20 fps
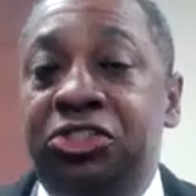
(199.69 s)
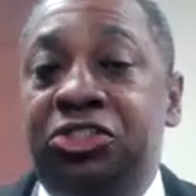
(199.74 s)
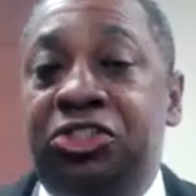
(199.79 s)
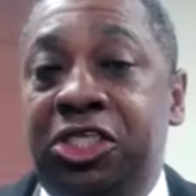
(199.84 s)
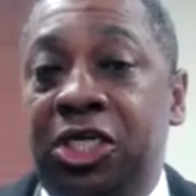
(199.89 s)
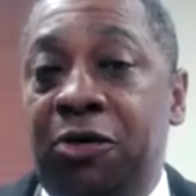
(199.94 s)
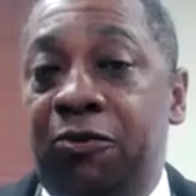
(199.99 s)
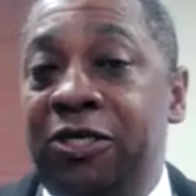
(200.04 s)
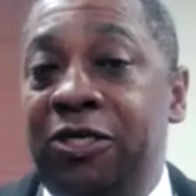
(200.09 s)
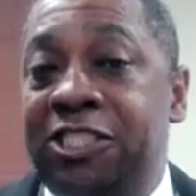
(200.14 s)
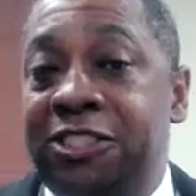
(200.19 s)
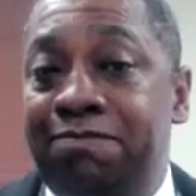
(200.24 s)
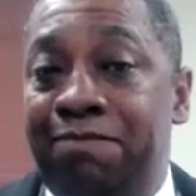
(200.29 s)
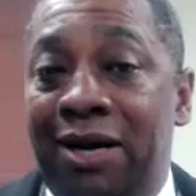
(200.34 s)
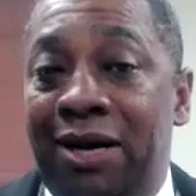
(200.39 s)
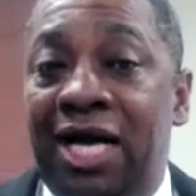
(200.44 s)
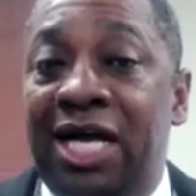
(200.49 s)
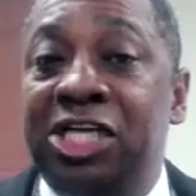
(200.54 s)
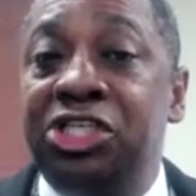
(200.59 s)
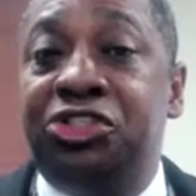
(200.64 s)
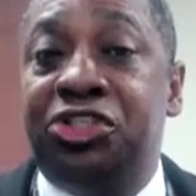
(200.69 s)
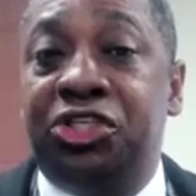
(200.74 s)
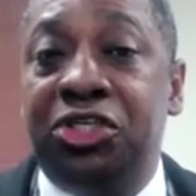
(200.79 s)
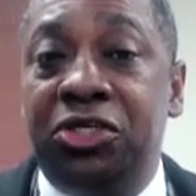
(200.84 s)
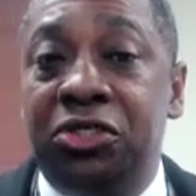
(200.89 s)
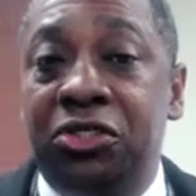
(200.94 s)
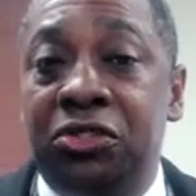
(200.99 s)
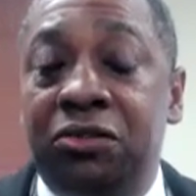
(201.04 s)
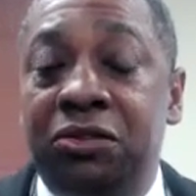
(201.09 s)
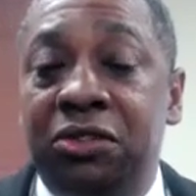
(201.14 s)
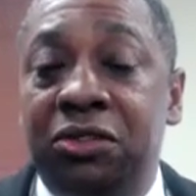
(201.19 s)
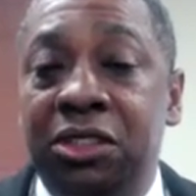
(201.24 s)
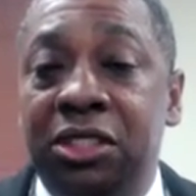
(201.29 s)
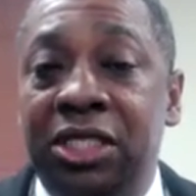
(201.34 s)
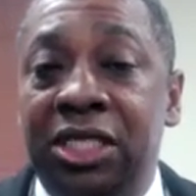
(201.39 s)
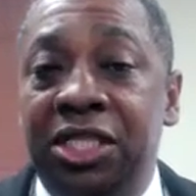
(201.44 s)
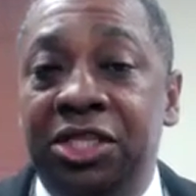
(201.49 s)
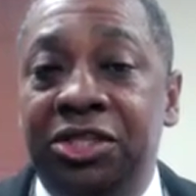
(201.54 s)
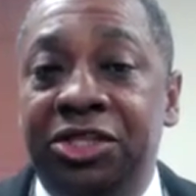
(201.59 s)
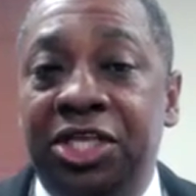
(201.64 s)
to respond to
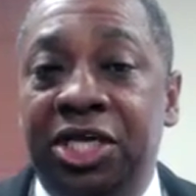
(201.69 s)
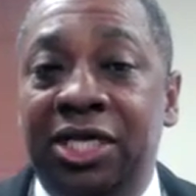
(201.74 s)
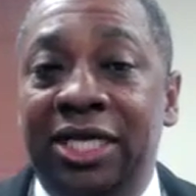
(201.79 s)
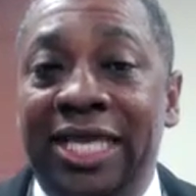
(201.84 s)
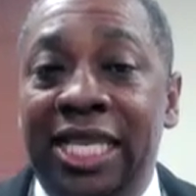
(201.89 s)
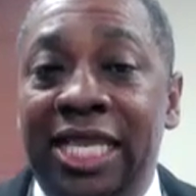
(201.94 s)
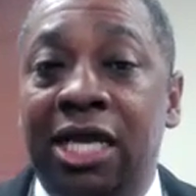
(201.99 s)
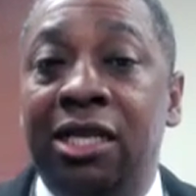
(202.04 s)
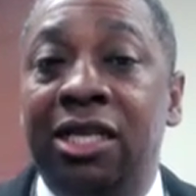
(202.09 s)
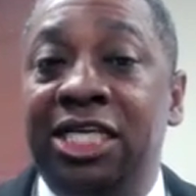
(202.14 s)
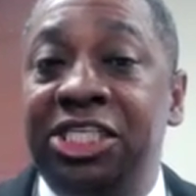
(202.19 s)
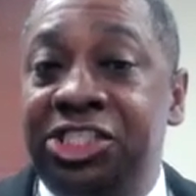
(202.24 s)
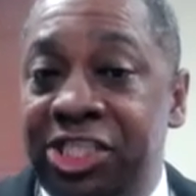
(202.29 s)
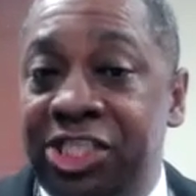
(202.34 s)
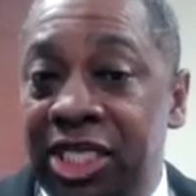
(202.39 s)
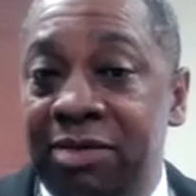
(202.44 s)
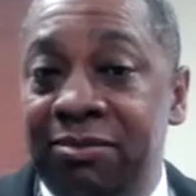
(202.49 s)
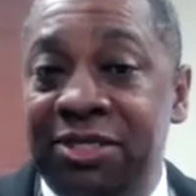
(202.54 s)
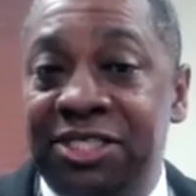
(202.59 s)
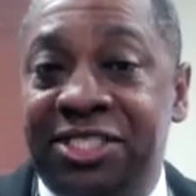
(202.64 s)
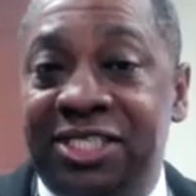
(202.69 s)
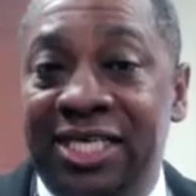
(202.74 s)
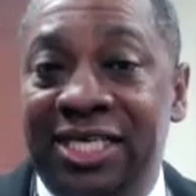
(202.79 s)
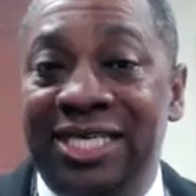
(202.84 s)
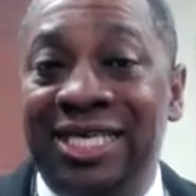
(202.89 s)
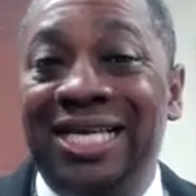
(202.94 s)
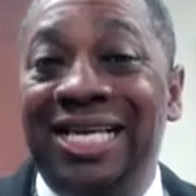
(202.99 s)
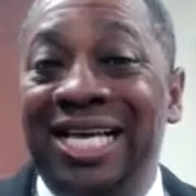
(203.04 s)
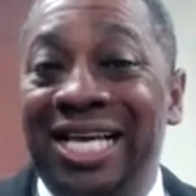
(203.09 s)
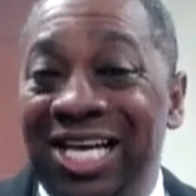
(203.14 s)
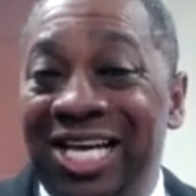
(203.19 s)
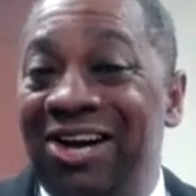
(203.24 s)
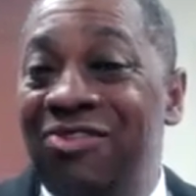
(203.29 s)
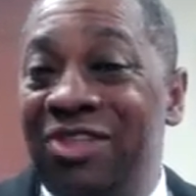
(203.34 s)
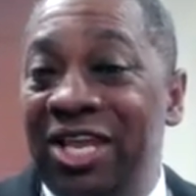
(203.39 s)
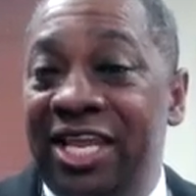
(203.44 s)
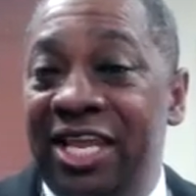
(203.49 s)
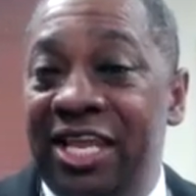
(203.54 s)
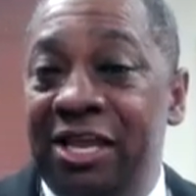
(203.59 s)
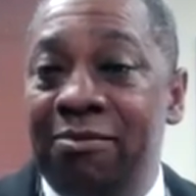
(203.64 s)
the illegitimacy of
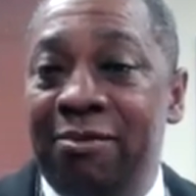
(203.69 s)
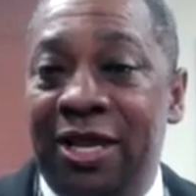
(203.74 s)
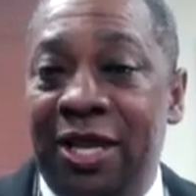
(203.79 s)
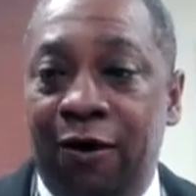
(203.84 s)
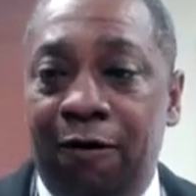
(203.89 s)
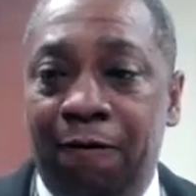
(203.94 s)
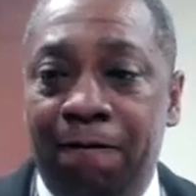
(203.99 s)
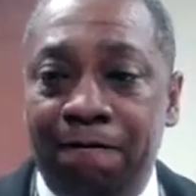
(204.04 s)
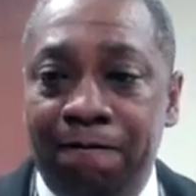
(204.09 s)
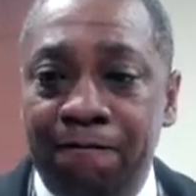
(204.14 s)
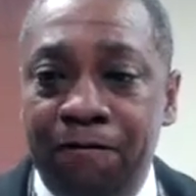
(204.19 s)
that email.